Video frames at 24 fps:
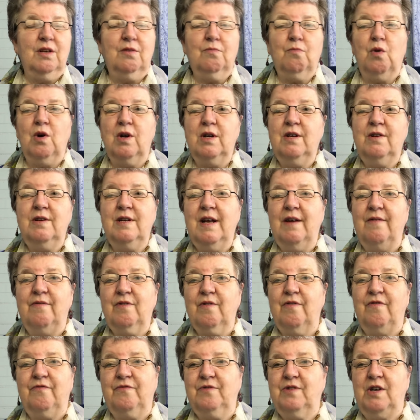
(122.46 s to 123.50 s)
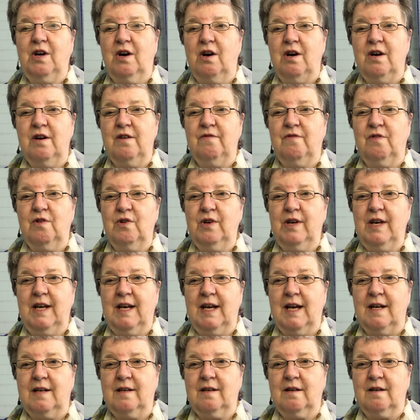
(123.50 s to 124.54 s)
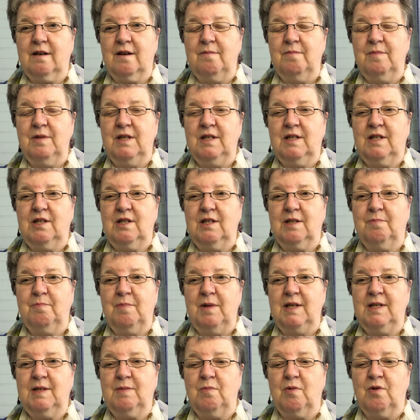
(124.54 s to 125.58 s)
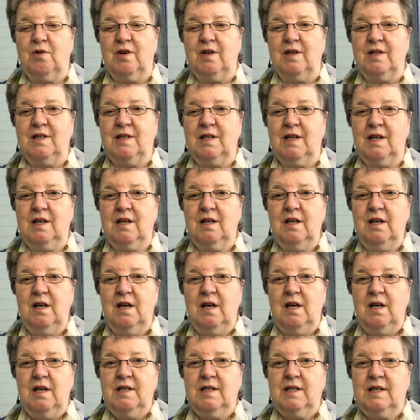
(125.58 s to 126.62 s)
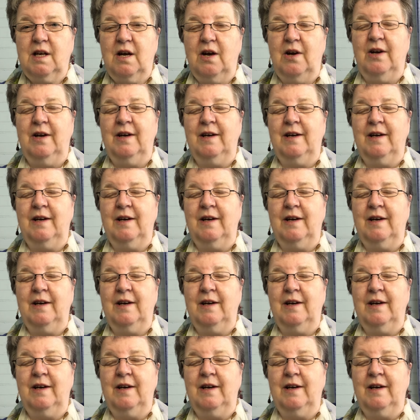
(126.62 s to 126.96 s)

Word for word: well you never tire of looking at it i mean it's just mesmerizing so